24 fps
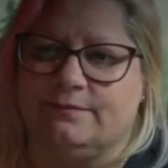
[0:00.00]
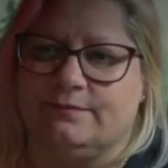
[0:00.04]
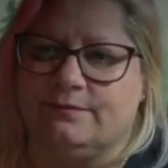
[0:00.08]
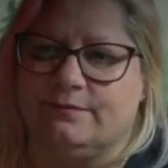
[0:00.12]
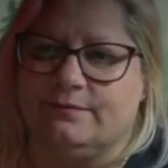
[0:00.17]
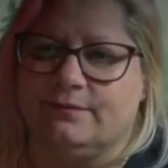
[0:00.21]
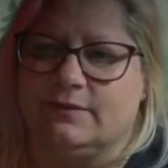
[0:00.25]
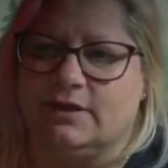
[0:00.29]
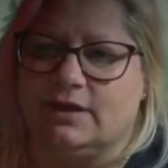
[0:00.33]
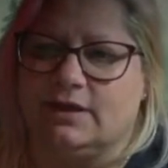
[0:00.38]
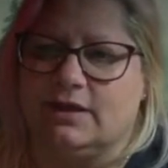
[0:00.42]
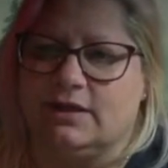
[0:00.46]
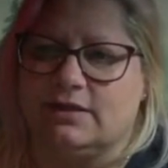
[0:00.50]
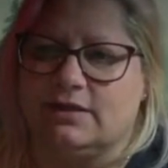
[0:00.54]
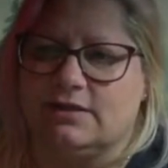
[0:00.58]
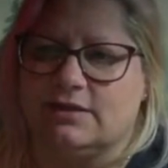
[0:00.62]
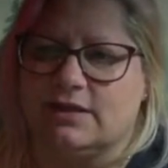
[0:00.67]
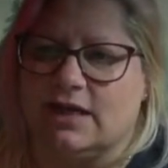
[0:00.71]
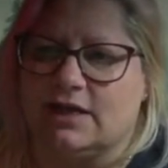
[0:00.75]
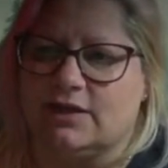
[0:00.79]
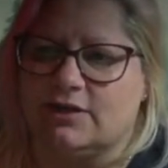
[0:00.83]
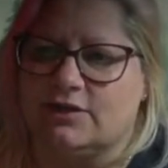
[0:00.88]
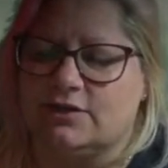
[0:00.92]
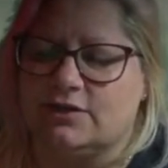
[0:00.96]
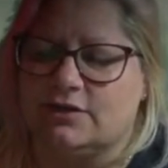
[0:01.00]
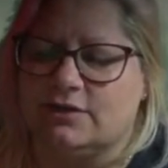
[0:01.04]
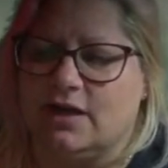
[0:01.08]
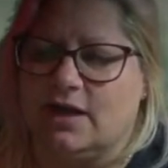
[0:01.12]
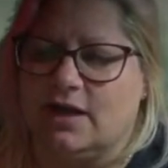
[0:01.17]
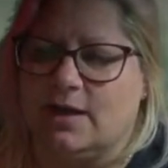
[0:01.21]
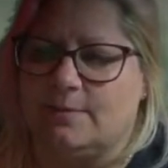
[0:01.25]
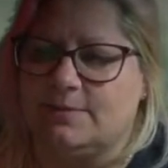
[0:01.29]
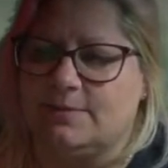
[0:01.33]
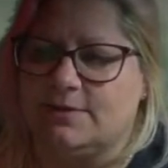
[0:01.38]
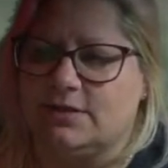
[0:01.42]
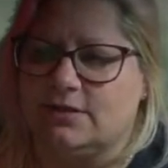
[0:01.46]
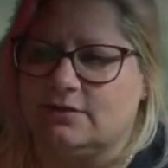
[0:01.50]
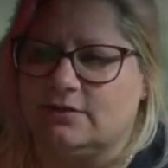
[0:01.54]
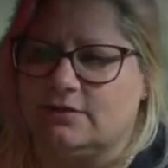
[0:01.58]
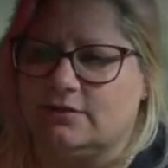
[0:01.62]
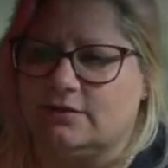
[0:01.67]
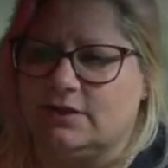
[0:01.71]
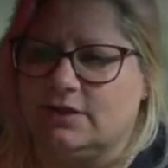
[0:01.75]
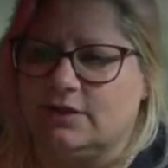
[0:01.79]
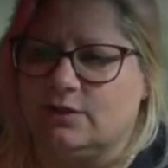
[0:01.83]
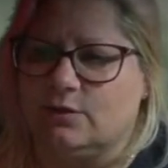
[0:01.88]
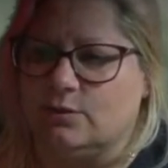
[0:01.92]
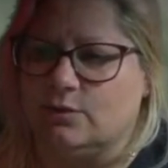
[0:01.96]
It is actually absolutely
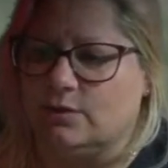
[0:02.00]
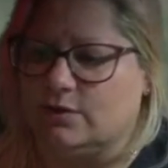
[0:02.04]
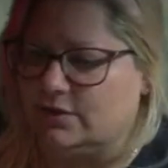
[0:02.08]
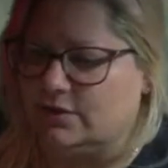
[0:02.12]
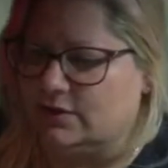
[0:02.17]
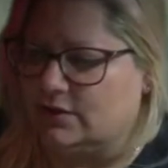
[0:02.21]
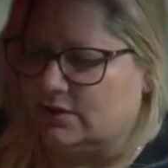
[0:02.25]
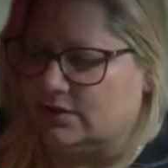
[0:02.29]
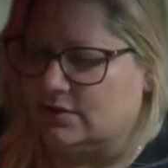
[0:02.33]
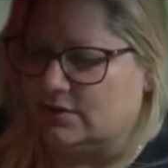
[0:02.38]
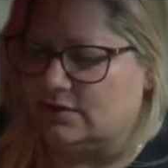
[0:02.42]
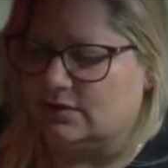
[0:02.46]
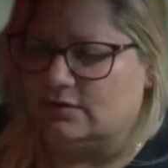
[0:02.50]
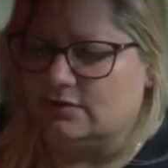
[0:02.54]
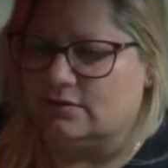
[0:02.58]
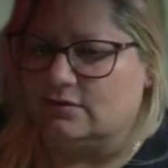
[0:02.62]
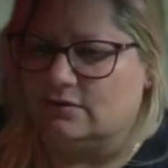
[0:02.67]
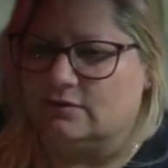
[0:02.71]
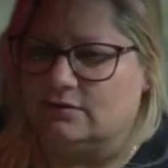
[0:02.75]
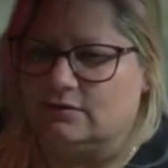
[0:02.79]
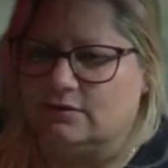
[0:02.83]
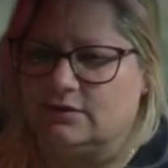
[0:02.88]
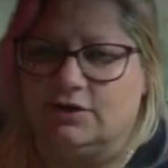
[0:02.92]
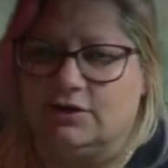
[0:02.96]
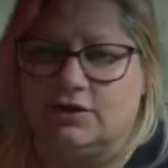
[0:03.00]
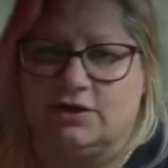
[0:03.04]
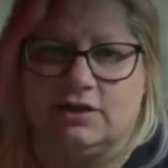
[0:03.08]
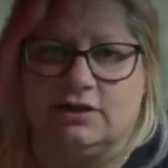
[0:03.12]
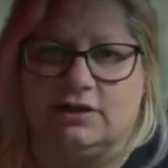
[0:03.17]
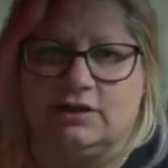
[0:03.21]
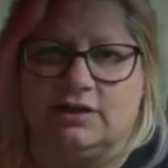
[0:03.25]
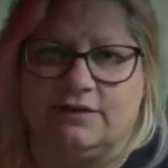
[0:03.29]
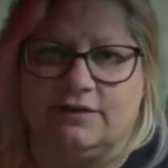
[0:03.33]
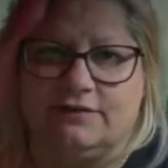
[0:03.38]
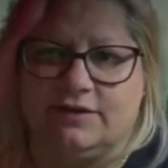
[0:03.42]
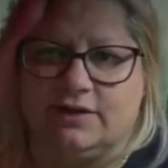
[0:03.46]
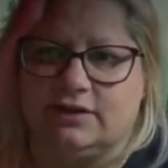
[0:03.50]
gorgeous. You're gonna love it.